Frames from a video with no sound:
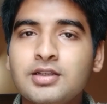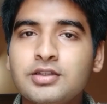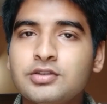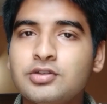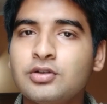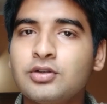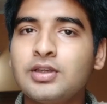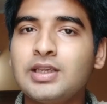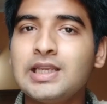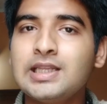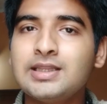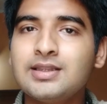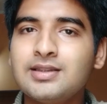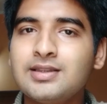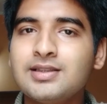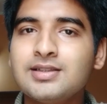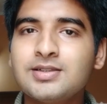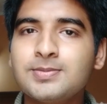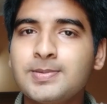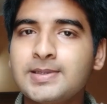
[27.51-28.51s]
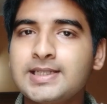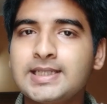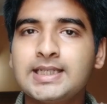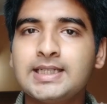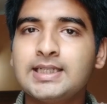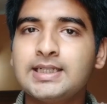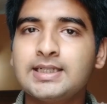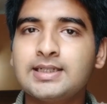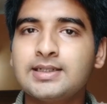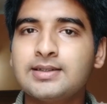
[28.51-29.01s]
So, in this
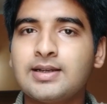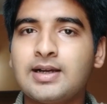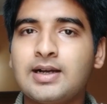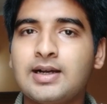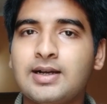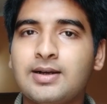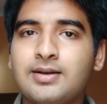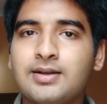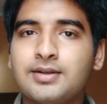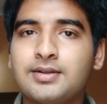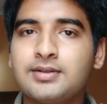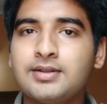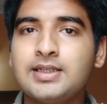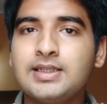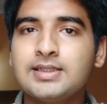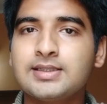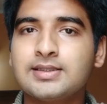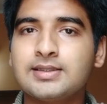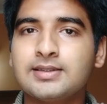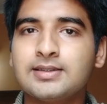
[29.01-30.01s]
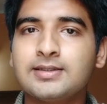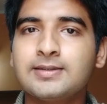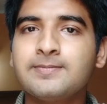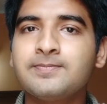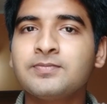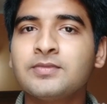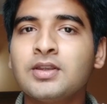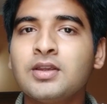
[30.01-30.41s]
particular reason,